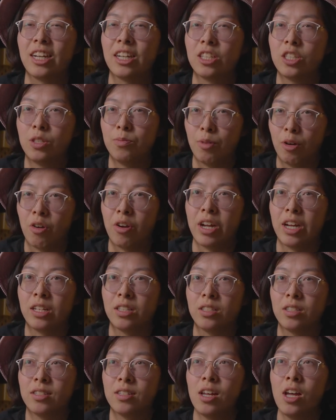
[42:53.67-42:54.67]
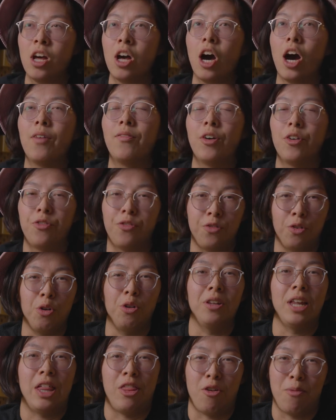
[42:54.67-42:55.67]
experience of a
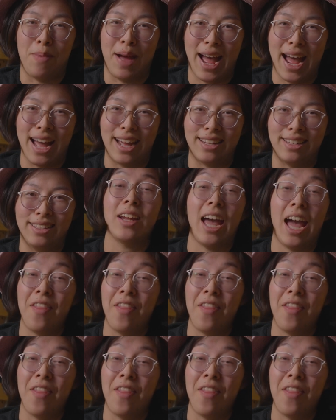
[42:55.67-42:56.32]
full leather bag.